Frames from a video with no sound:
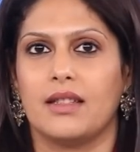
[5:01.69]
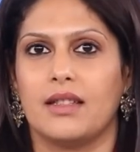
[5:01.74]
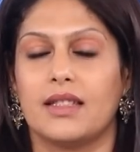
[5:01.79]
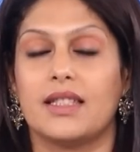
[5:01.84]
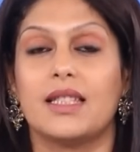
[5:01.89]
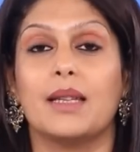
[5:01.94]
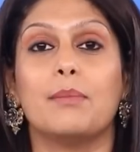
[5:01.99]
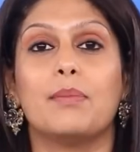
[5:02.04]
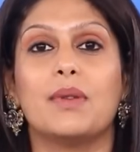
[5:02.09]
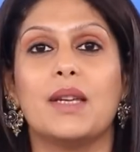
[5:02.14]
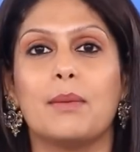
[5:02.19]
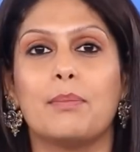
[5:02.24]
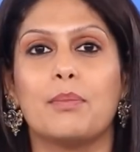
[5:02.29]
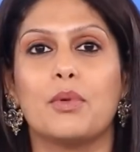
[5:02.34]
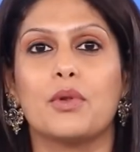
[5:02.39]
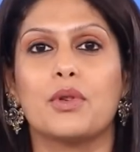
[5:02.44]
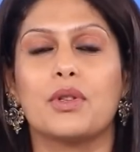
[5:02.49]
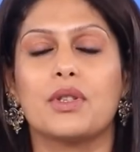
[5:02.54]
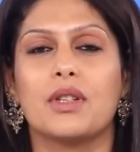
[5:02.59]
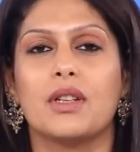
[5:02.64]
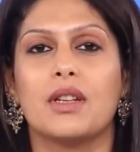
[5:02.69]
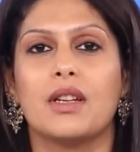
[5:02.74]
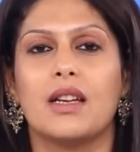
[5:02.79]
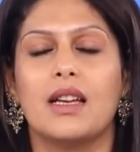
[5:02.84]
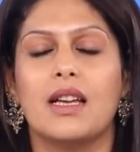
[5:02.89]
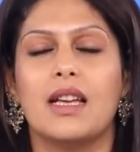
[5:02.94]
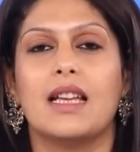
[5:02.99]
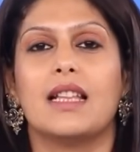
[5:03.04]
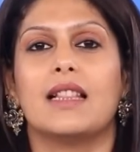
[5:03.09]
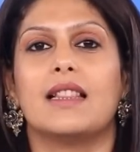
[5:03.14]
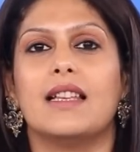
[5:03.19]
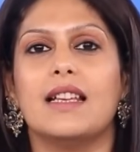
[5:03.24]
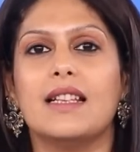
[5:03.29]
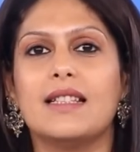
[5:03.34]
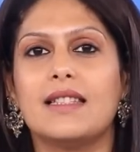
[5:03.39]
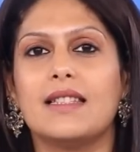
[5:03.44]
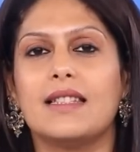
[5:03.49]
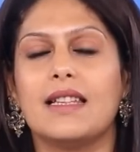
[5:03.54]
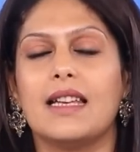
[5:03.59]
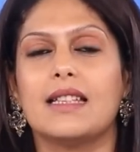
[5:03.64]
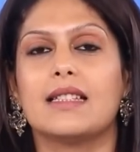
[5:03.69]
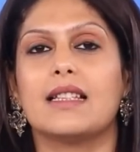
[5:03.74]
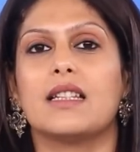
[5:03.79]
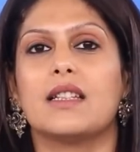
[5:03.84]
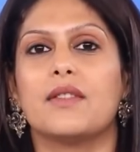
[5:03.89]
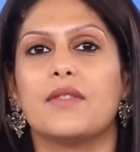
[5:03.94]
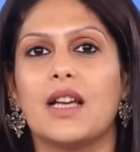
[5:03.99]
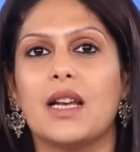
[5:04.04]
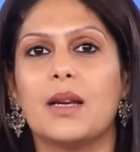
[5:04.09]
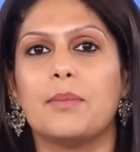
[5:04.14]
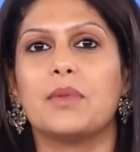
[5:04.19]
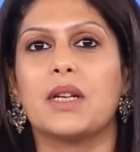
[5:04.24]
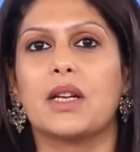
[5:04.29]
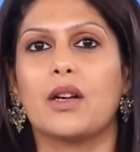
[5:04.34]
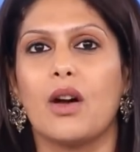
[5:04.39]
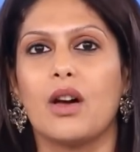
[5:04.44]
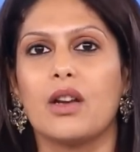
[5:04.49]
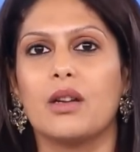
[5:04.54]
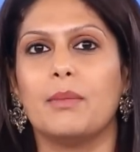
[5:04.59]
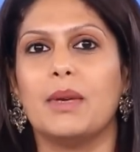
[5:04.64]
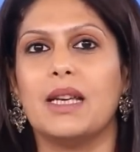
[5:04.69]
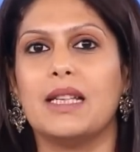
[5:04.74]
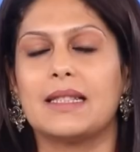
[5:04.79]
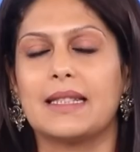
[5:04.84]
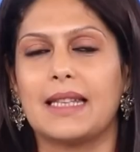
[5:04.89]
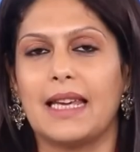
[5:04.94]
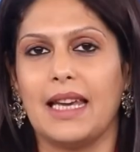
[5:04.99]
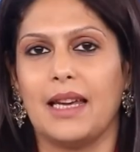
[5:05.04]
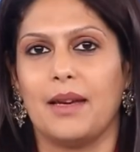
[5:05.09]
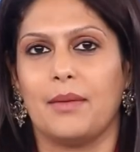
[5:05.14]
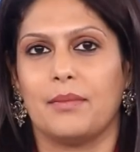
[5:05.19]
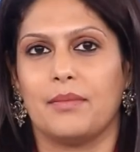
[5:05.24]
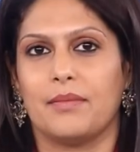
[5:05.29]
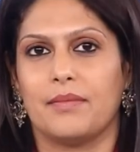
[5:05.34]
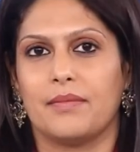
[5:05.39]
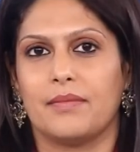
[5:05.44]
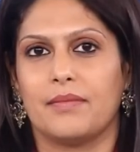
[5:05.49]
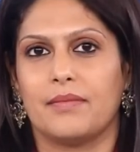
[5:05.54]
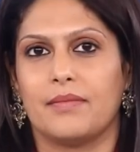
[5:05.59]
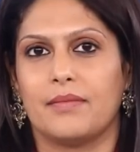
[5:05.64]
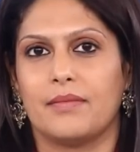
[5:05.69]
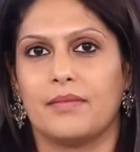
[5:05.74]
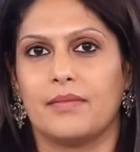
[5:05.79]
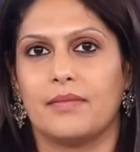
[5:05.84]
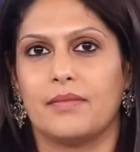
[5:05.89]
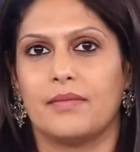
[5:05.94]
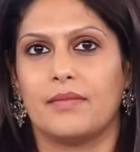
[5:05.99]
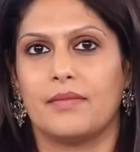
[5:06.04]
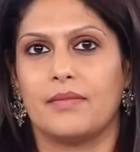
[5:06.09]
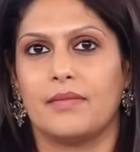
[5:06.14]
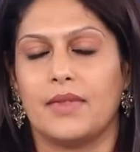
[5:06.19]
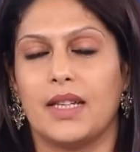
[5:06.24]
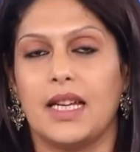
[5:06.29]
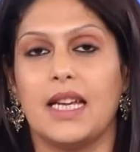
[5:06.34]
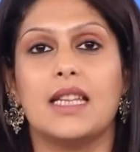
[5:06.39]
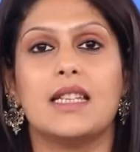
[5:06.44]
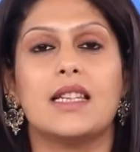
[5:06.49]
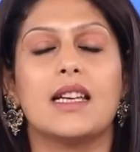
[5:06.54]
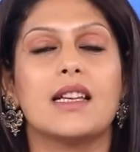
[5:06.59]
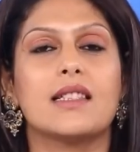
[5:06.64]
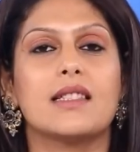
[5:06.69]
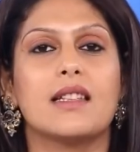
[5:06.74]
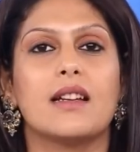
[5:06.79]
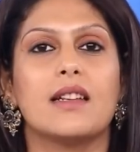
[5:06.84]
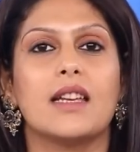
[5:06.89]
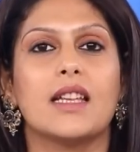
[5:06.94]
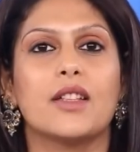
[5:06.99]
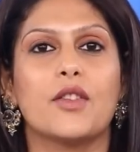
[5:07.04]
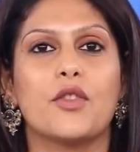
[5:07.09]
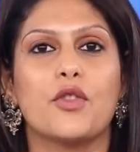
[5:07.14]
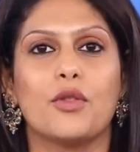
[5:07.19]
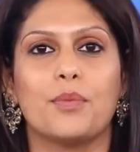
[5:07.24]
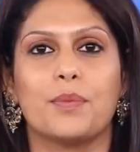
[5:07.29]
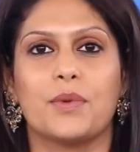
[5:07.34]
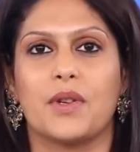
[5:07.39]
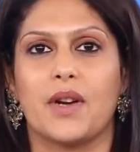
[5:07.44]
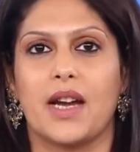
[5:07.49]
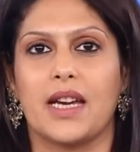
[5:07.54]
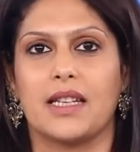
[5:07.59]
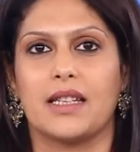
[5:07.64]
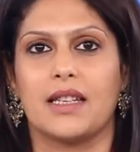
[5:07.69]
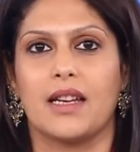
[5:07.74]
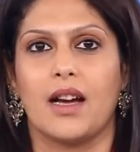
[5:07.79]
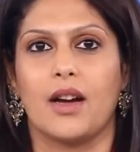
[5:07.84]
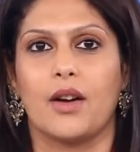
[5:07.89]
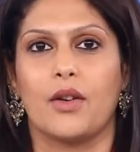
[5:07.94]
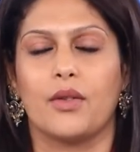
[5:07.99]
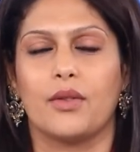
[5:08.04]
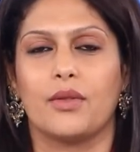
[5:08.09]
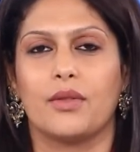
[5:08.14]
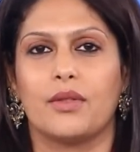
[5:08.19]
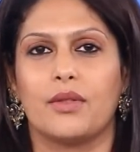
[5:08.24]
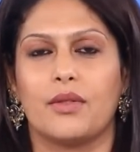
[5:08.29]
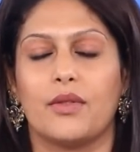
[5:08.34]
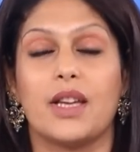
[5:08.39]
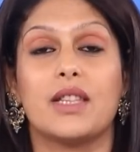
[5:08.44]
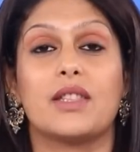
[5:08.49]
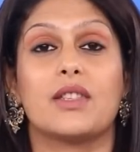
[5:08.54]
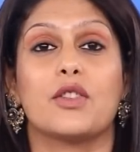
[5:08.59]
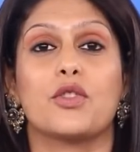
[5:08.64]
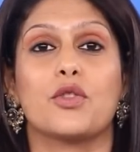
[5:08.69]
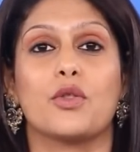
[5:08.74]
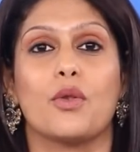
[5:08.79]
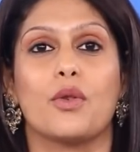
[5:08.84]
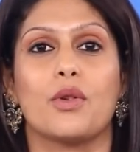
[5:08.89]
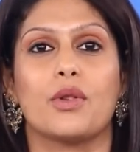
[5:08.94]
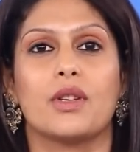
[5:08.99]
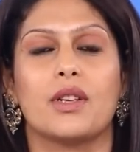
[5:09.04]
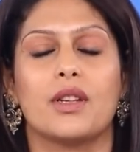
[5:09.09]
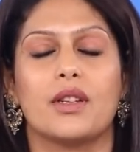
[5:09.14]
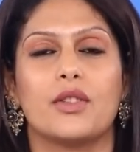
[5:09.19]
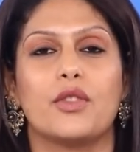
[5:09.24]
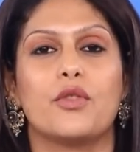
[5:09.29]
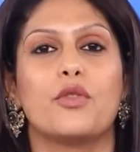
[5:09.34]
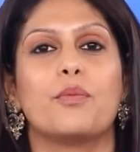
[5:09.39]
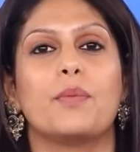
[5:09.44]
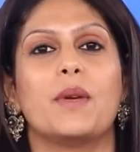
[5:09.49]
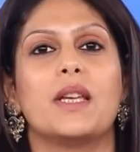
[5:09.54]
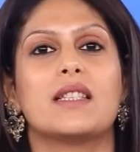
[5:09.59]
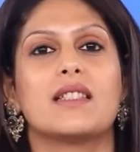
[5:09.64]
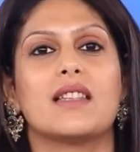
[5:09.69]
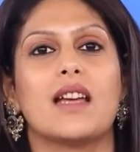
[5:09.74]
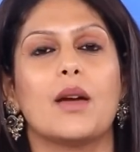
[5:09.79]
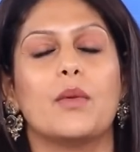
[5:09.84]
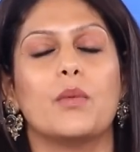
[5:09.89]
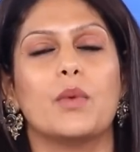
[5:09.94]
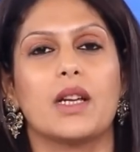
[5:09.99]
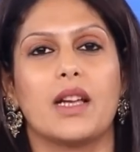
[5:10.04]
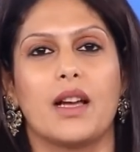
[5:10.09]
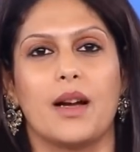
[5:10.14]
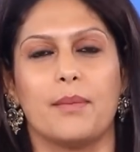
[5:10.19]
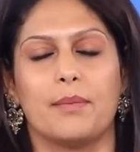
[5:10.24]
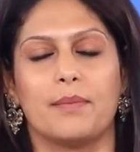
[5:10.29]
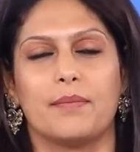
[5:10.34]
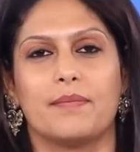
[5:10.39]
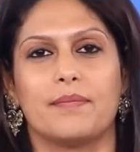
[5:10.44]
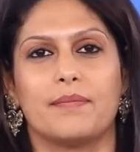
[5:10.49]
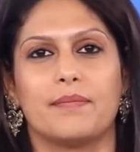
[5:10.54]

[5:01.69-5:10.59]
Simply put, This is a developed economy's game. India is learning the ropes right now. Rest assured, the rupee's time will come.